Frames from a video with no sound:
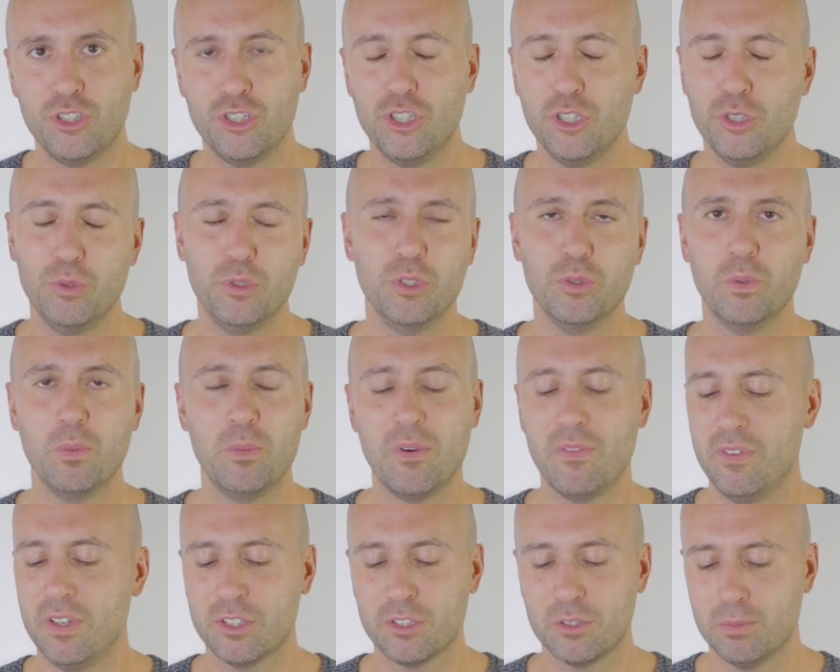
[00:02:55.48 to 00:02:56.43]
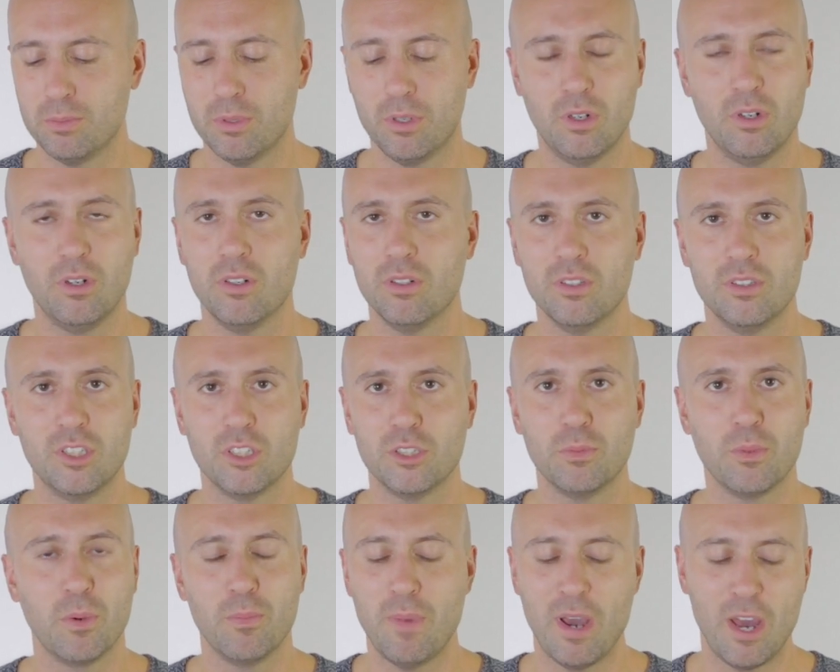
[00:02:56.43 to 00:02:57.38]
shoe, you will be visible. It
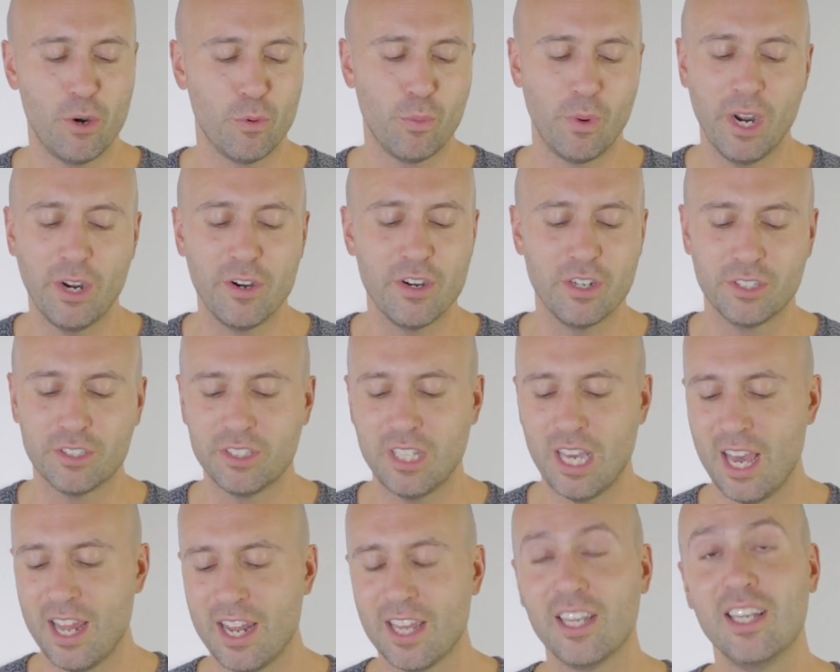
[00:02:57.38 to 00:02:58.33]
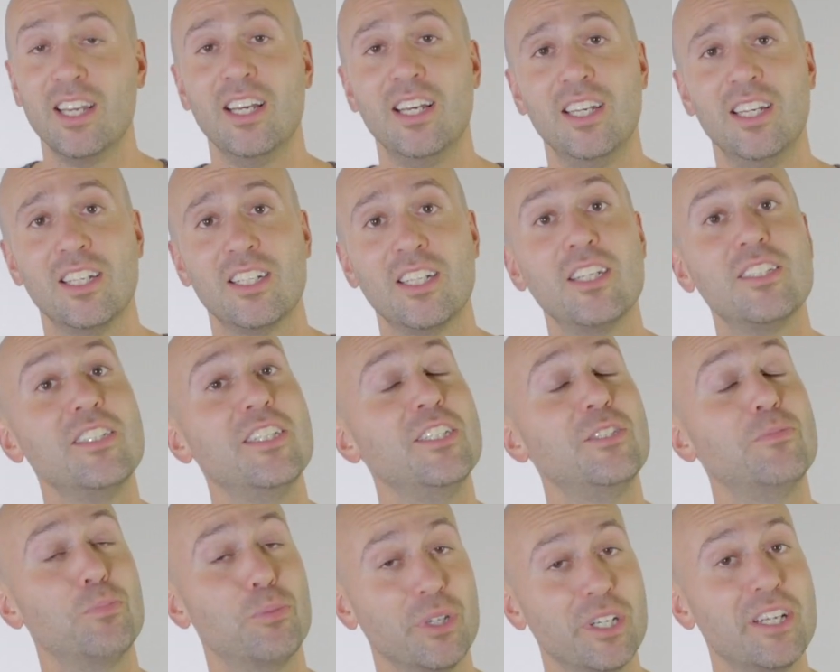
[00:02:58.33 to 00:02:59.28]
doesn't really matter where you're standing because it
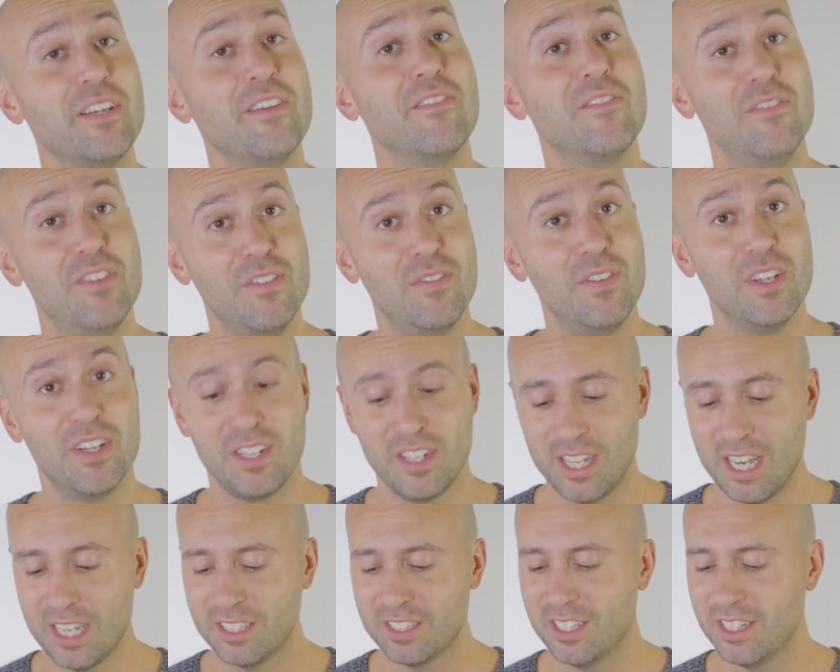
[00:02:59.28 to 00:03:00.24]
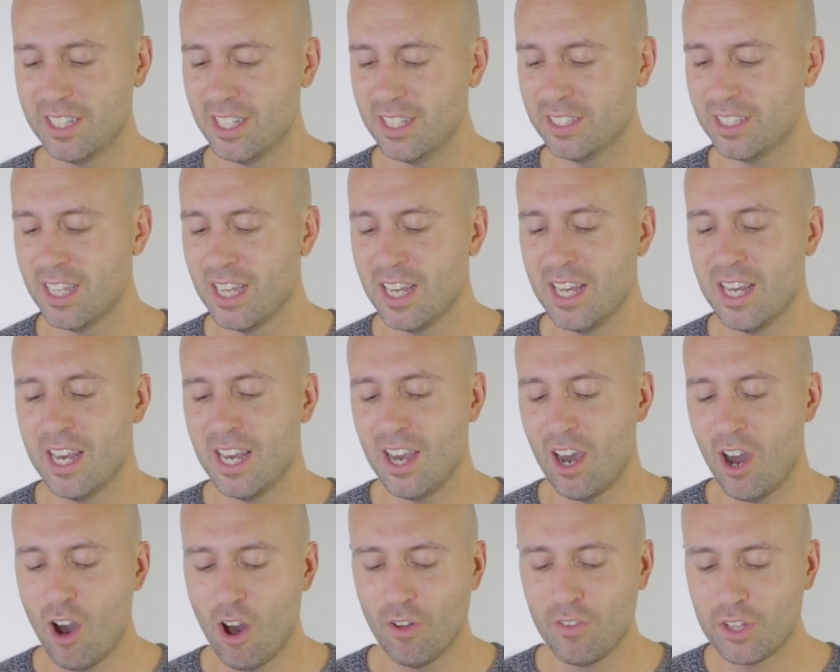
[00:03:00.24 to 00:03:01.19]
is pretty vivid. Yes, it is.
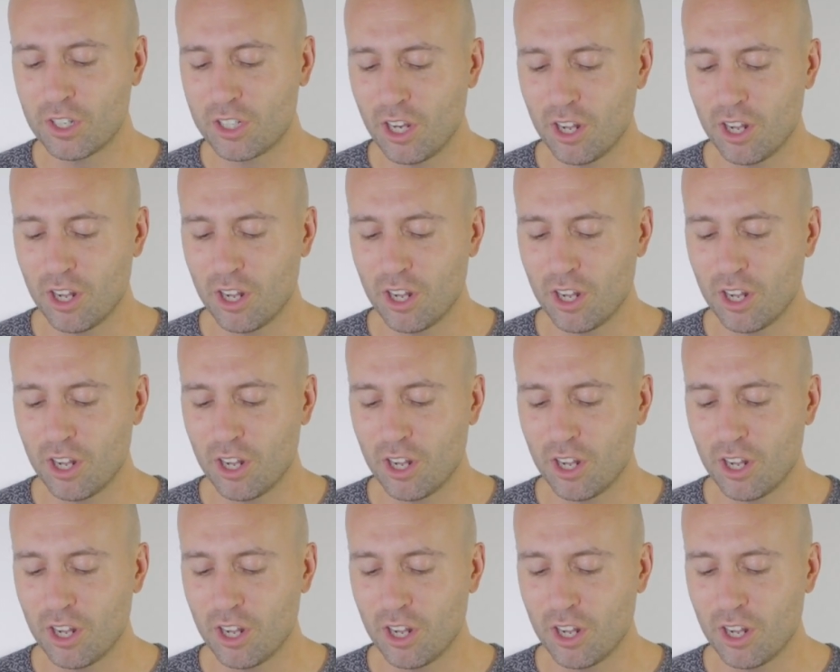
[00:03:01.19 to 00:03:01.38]
All of the